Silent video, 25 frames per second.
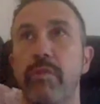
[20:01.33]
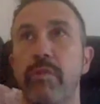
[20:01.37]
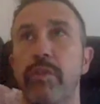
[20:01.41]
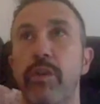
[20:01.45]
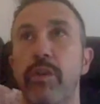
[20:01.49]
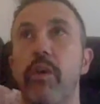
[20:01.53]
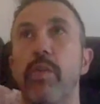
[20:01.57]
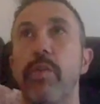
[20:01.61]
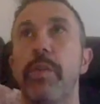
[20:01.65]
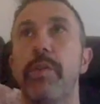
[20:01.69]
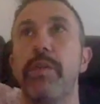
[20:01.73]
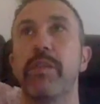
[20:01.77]
and
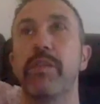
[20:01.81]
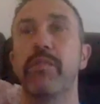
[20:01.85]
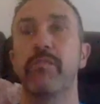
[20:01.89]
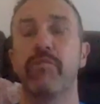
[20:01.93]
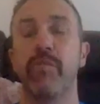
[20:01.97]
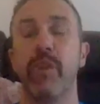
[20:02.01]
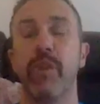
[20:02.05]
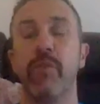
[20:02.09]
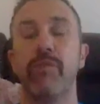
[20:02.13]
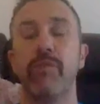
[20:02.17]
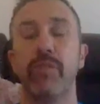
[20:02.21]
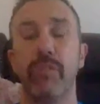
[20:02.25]
on this
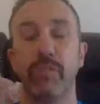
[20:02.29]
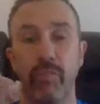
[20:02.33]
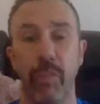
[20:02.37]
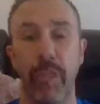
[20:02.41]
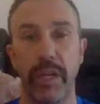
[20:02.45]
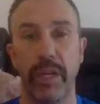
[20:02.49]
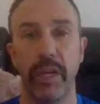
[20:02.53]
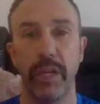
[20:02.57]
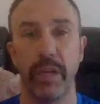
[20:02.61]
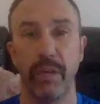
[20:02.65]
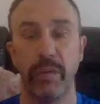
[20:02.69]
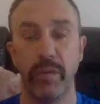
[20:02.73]
Road to
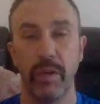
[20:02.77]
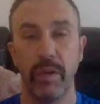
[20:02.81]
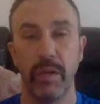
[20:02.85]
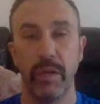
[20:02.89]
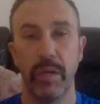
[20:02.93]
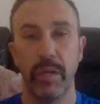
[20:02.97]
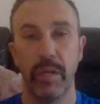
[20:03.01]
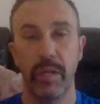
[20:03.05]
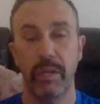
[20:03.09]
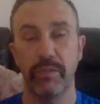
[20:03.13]
Rio, and I've